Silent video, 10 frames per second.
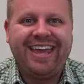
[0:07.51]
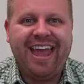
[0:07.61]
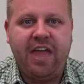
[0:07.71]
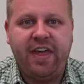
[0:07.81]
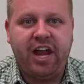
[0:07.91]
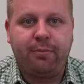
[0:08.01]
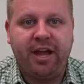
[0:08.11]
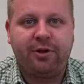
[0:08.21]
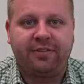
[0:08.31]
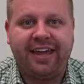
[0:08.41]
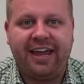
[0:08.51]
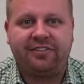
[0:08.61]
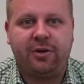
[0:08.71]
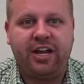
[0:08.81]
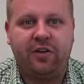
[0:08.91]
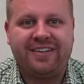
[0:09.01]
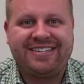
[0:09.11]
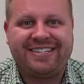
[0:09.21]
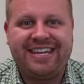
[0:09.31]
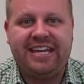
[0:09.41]
Hey there, Michael Tasner here, the
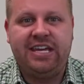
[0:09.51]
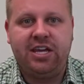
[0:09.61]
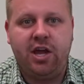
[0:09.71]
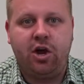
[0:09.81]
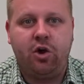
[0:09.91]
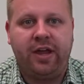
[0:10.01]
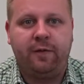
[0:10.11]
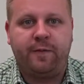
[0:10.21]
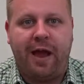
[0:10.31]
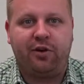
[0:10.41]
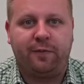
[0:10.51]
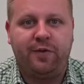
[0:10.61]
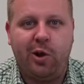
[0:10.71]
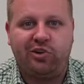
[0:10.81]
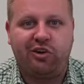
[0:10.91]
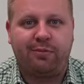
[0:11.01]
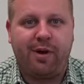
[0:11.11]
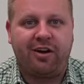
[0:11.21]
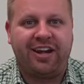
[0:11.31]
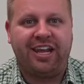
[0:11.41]
CEO and founder of No Joke
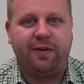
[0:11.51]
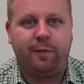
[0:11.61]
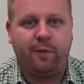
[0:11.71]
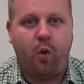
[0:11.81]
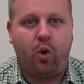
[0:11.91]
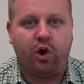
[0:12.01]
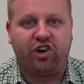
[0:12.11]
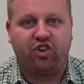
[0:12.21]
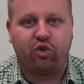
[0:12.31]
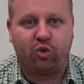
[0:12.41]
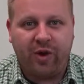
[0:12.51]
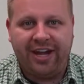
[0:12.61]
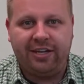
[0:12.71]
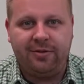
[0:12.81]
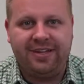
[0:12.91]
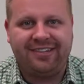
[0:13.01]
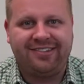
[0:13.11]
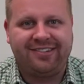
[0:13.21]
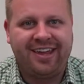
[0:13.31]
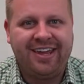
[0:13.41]
Marketing for credit
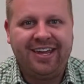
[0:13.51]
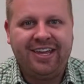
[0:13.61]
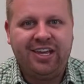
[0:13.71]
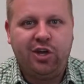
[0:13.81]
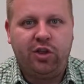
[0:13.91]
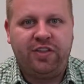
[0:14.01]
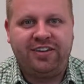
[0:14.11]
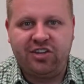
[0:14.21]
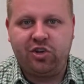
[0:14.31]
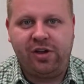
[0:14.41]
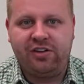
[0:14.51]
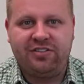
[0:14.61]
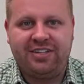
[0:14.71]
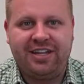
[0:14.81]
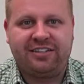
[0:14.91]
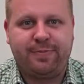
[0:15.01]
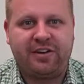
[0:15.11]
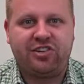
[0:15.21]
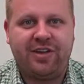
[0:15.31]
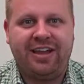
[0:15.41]
unions, the digital agency that
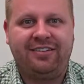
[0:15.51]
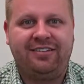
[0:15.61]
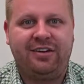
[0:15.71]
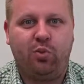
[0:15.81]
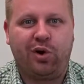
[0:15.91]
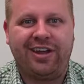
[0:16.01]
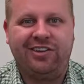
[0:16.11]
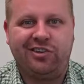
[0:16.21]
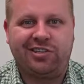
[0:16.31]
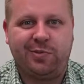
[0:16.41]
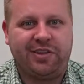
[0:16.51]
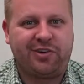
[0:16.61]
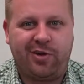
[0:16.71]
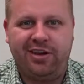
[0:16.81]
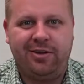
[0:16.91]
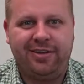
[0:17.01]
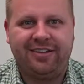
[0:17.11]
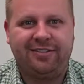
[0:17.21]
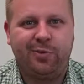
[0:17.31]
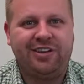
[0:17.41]
specializes in working just with credit
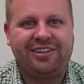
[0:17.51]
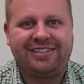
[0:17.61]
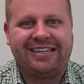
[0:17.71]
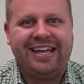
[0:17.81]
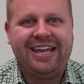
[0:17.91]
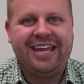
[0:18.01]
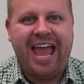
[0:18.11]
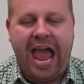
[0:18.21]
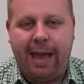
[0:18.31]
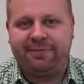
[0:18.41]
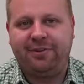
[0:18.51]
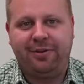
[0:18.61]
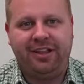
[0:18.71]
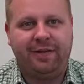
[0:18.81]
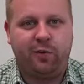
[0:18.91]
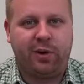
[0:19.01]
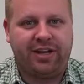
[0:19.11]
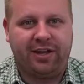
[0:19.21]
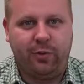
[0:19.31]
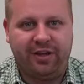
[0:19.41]
unions. We just absolutely love
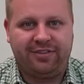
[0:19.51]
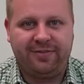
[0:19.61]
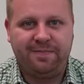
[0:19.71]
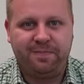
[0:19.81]
working with